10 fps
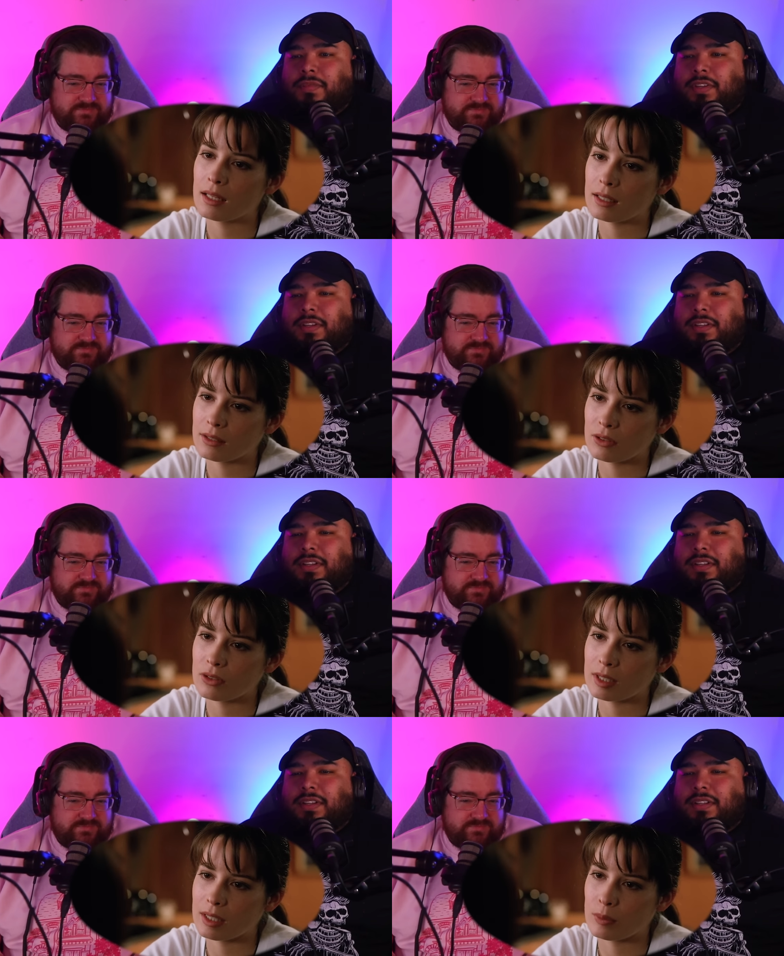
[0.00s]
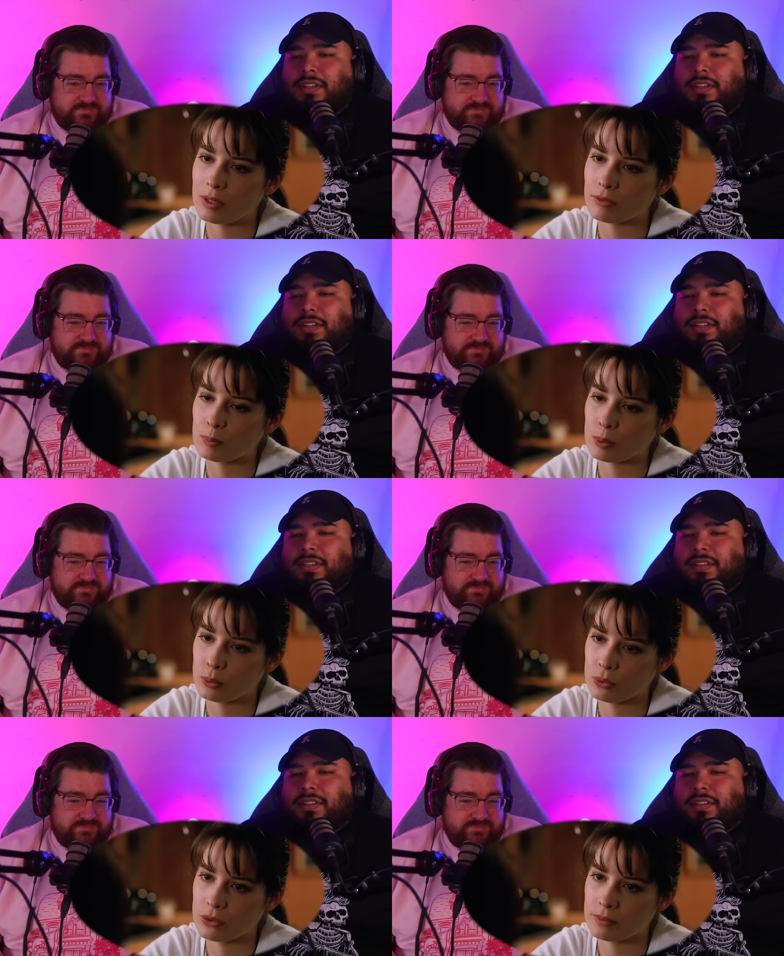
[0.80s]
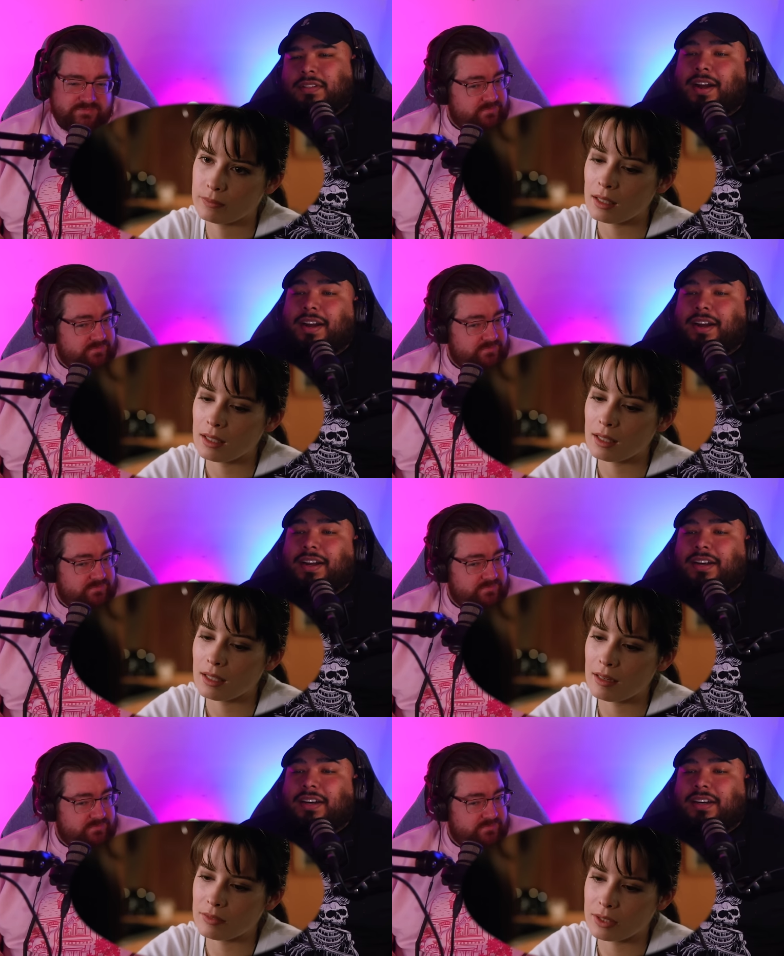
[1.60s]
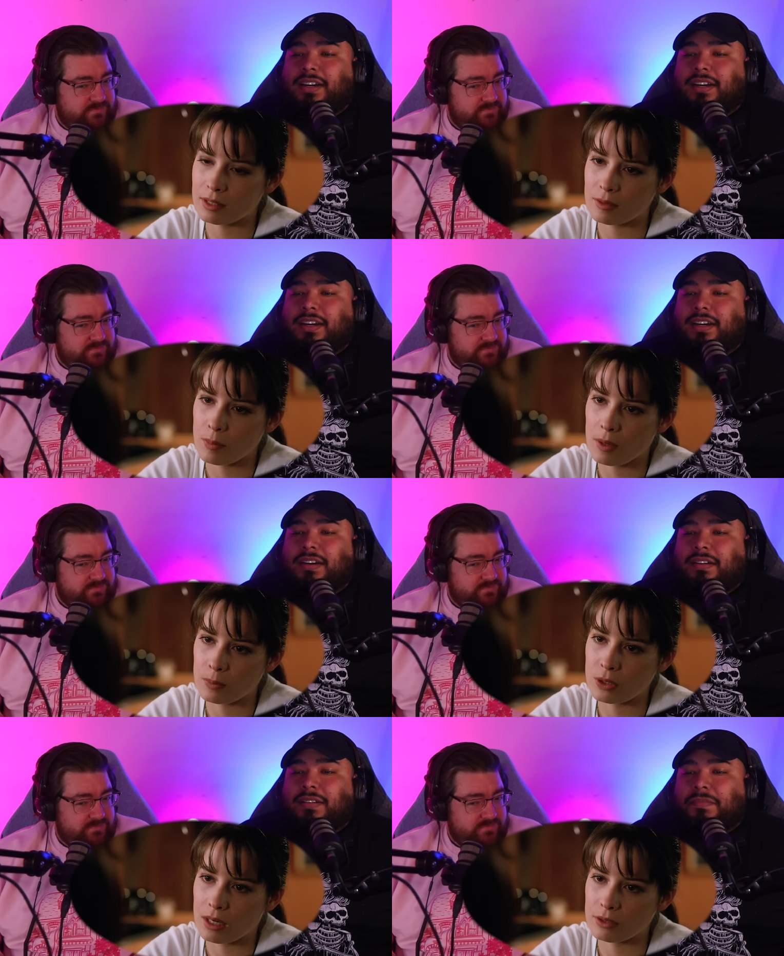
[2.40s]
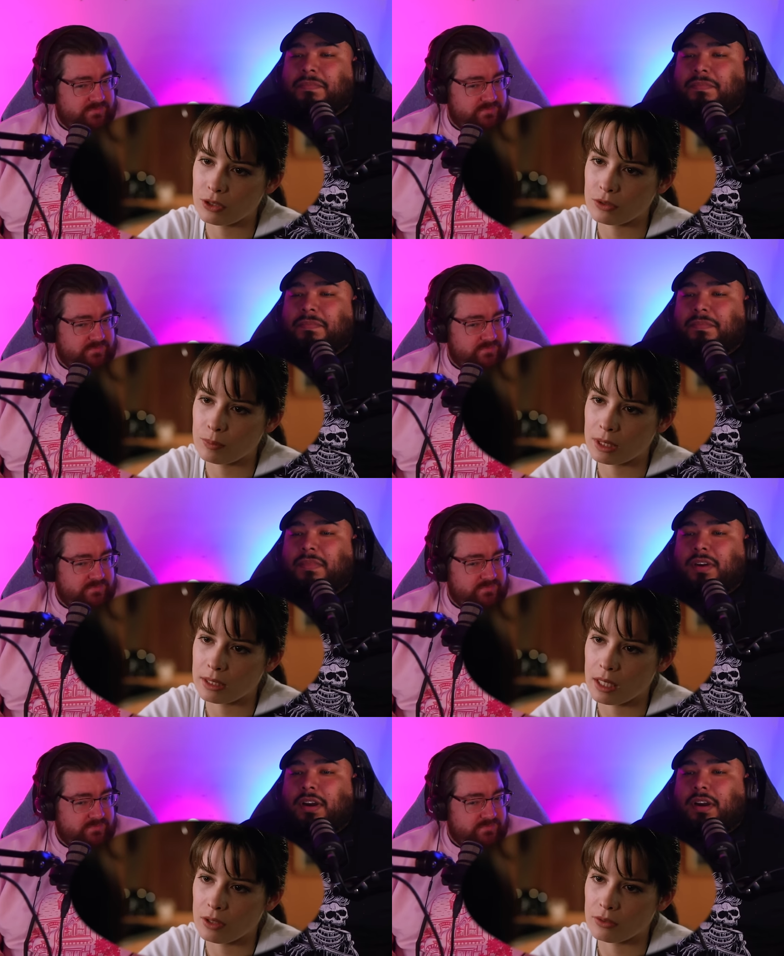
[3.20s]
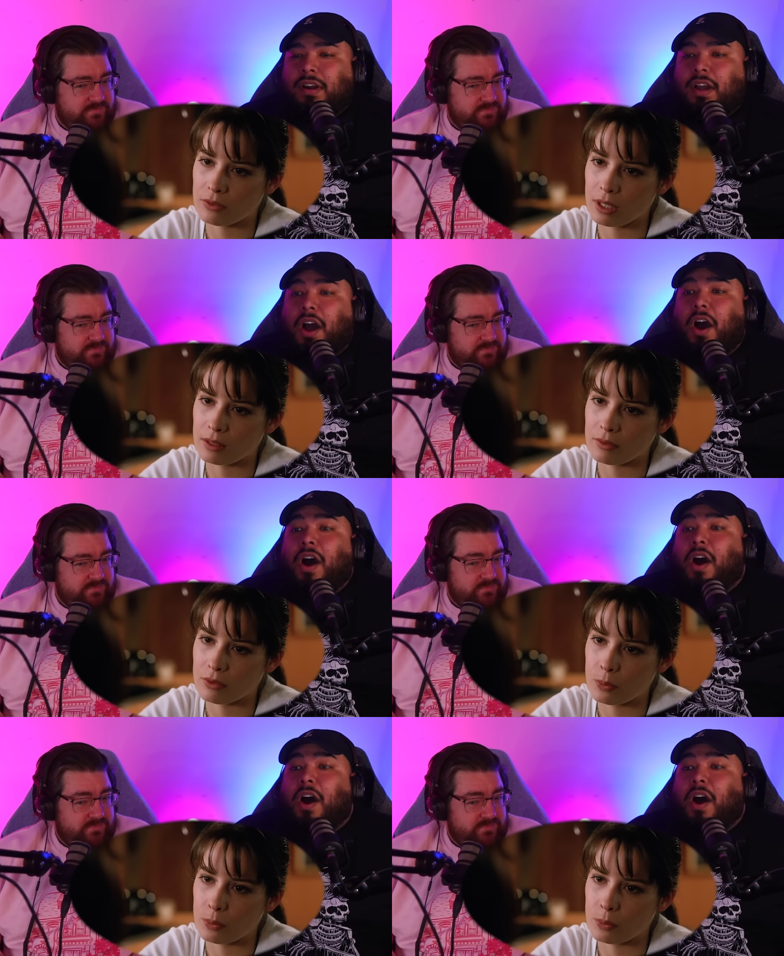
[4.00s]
Speaker 1: And you'll stay away from pools. Ever since Mom drowned, you've been terrified of the